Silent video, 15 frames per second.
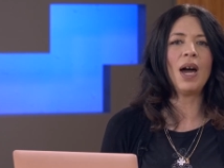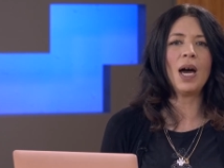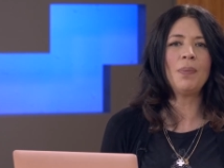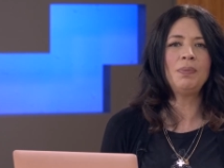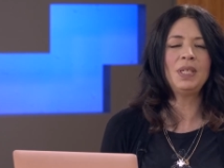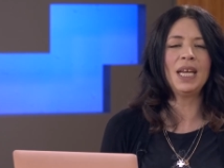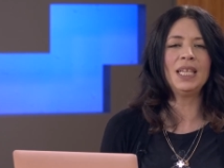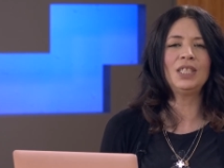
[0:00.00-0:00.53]

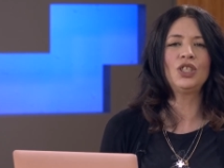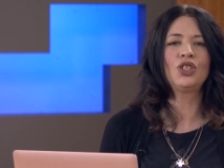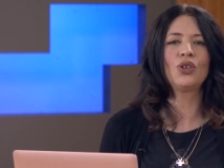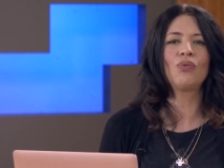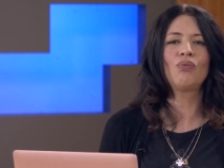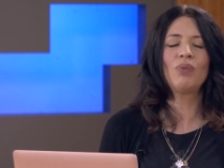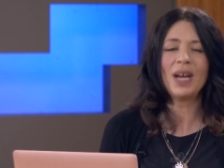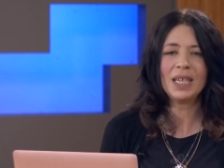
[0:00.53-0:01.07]
updates
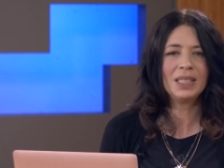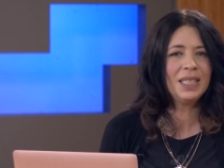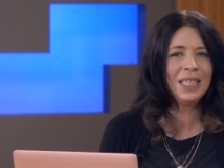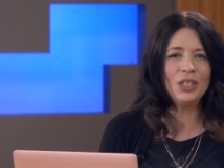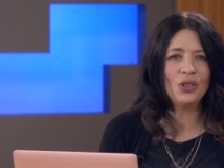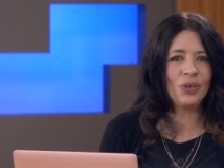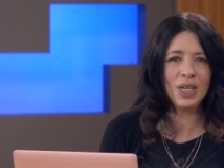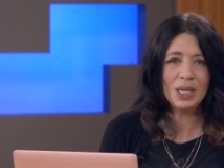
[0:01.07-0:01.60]
directly in
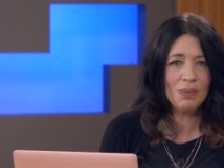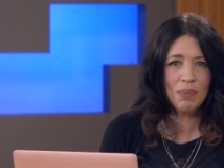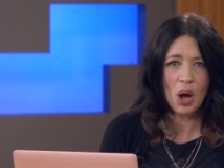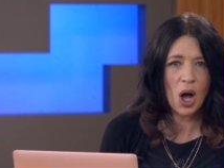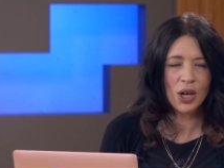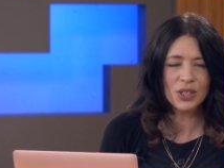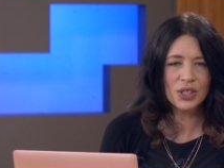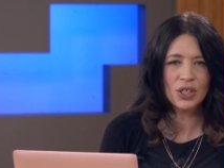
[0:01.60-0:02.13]
your
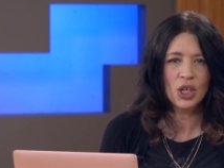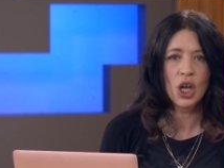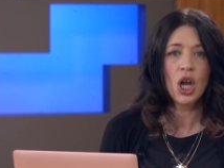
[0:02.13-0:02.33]
inbox,